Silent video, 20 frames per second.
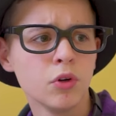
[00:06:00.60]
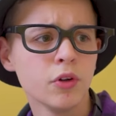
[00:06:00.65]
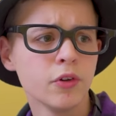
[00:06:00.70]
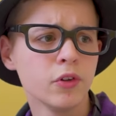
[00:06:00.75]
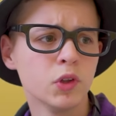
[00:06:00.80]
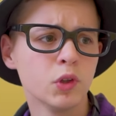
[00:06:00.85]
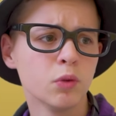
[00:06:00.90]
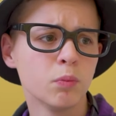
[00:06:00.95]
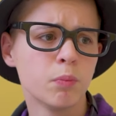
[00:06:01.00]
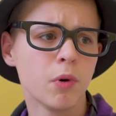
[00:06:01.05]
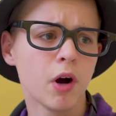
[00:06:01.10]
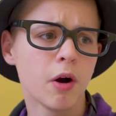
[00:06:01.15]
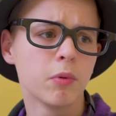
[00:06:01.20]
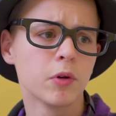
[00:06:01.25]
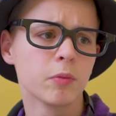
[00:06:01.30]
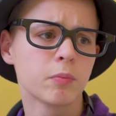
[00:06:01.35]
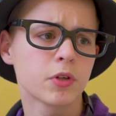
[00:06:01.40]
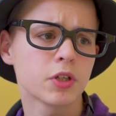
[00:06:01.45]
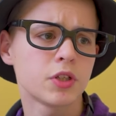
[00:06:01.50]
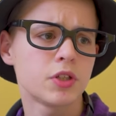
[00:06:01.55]
Damn.
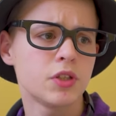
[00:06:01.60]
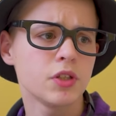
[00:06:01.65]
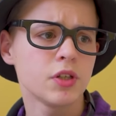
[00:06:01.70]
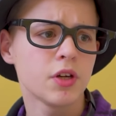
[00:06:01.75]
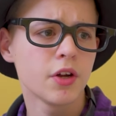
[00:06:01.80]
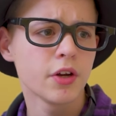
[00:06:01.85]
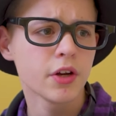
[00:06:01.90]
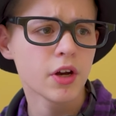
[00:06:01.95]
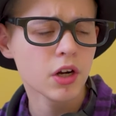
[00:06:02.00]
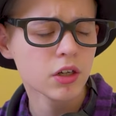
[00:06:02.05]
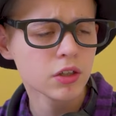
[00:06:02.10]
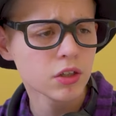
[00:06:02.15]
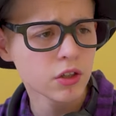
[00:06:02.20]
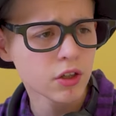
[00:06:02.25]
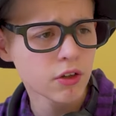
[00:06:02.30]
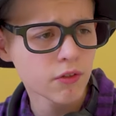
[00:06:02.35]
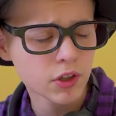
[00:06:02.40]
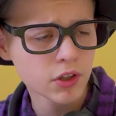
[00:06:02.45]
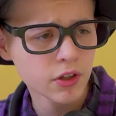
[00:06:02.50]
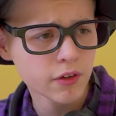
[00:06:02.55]
Well, Bubble,
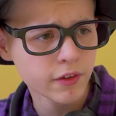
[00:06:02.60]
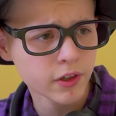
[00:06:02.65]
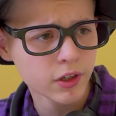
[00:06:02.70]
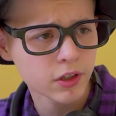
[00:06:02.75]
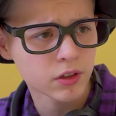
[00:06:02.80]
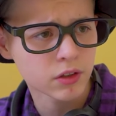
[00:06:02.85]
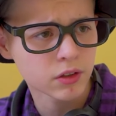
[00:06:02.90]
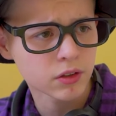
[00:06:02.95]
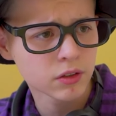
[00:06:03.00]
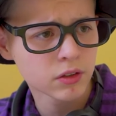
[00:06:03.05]
sorry. It's not my